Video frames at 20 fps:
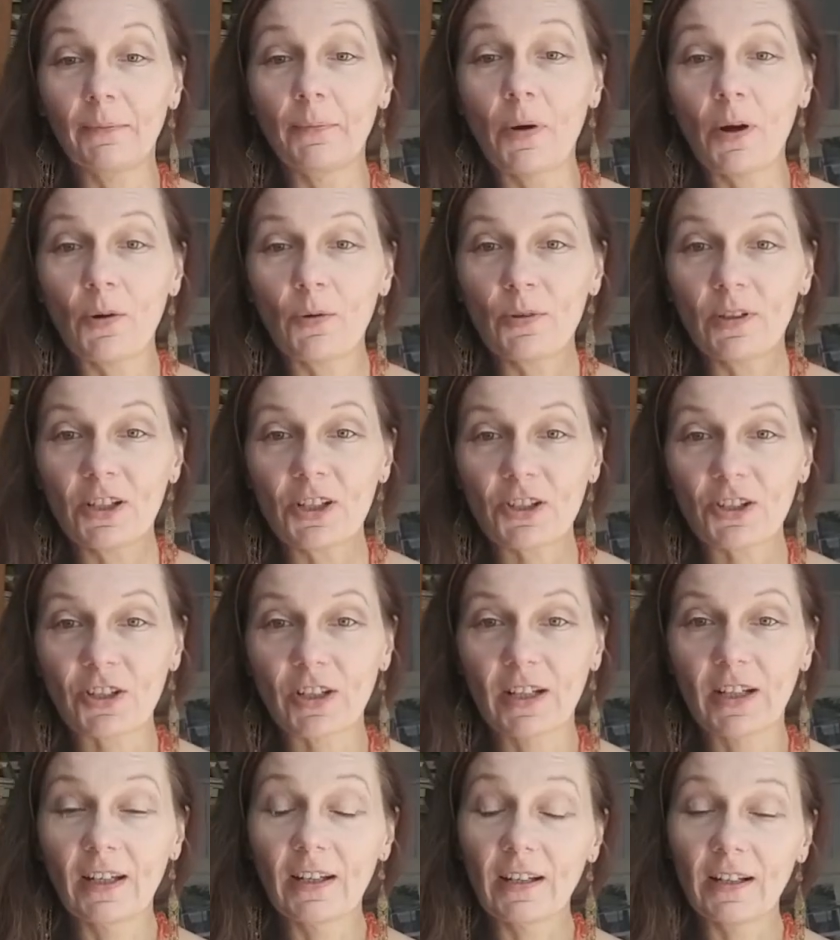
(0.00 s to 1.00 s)

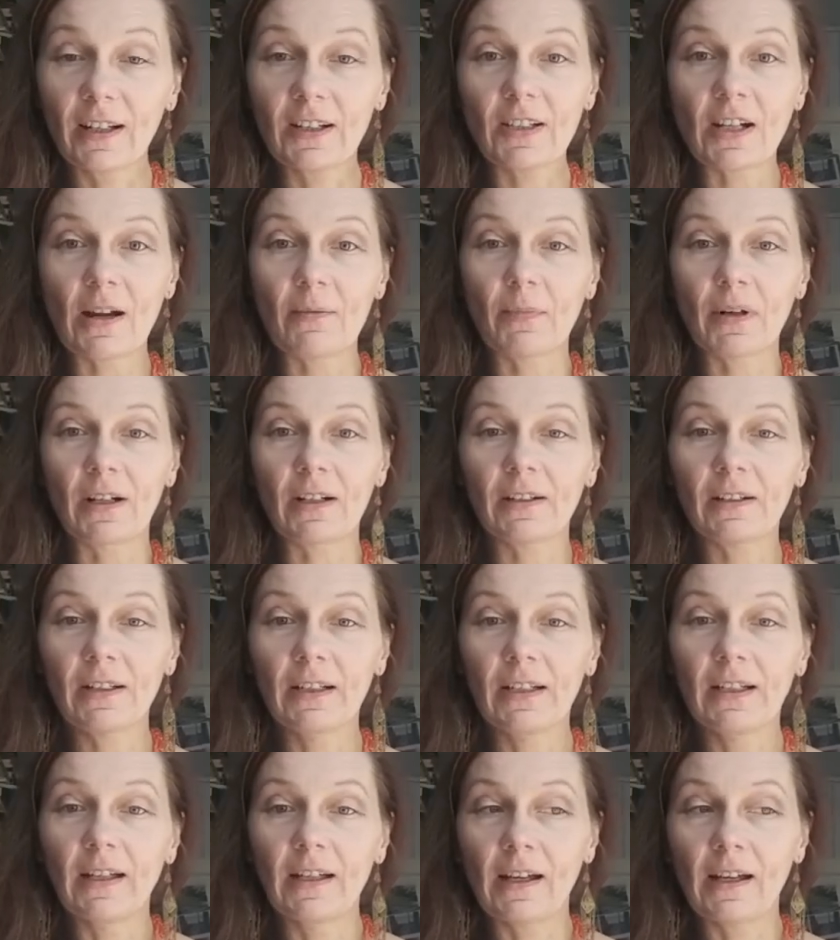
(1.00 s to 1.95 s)
Polish grammar